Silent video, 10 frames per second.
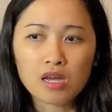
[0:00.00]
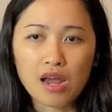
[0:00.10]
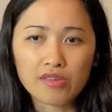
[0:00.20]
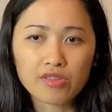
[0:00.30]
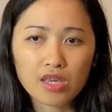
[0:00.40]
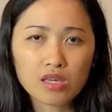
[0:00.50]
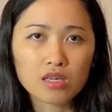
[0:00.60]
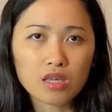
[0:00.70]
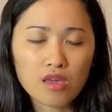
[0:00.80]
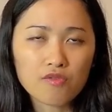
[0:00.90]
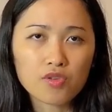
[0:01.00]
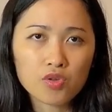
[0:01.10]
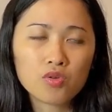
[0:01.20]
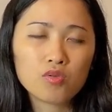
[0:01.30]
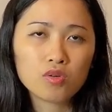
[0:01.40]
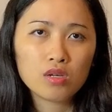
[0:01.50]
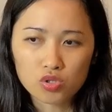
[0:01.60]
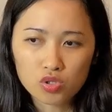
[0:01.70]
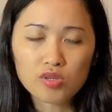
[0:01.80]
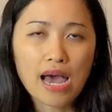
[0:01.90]
I think if you
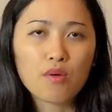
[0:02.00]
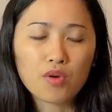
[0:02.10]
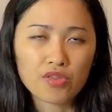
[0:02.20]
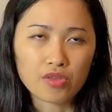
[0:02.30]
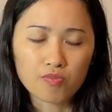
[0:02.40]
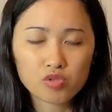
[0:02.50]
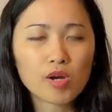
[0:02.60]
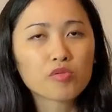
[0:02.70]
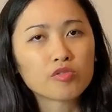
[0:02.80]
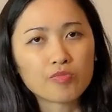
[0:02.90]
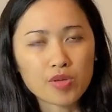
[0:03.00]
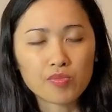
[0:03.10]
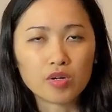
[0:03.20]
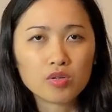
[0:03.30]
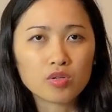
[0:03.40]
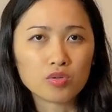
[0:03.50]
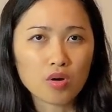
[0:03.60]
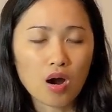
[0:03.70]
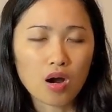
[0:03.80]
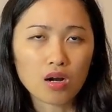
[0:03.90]
do that with a small group of people who
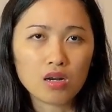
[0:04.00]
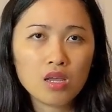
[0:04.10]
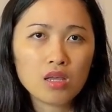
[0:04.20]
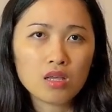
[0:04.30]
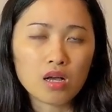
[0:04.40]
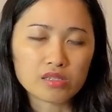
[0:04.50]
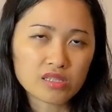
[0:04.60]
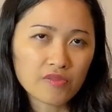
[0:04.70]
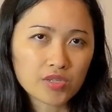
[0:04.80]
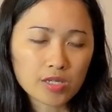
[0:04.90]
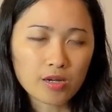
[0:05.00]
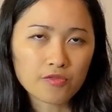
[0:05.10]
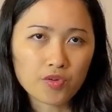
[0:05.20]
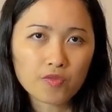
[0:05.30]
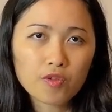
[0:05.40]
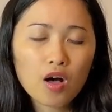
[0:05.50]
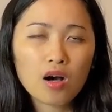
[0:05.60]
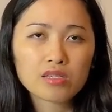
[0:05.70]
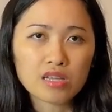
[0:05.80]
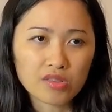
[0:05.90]
are accepting of your
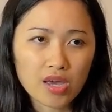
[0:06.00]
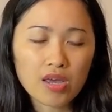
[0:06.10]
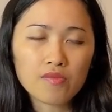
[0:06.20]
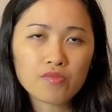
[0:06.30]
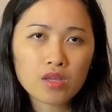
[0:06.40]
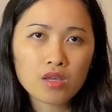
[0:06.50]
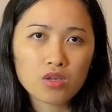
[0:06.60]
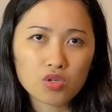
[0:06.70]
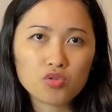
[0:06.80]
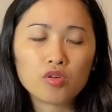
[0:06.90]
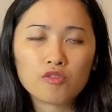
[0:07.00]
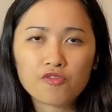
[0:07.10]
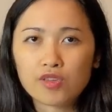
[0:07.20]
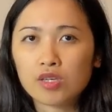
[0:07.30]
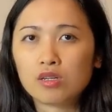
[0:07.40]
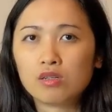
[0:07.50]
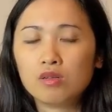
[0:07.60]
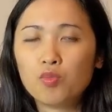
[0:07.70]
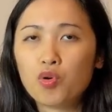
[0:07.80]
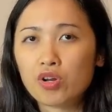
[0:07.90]
flaws, then you will feel
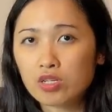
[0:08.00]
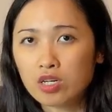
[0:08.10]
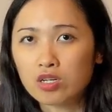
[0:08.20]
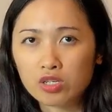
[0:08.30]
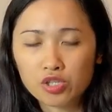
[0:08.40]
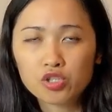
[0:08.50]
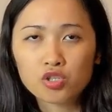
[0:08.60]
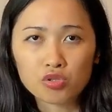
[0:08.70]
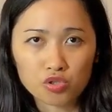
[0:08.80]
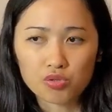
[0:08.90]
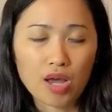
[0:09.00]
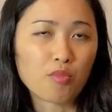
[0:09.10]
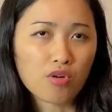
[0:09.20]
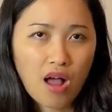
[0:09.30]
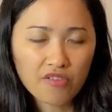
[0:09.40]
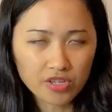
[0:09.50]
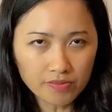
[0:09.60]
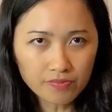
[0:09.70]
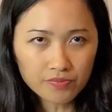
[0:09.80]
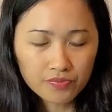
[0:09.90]
more encouraged to do that more often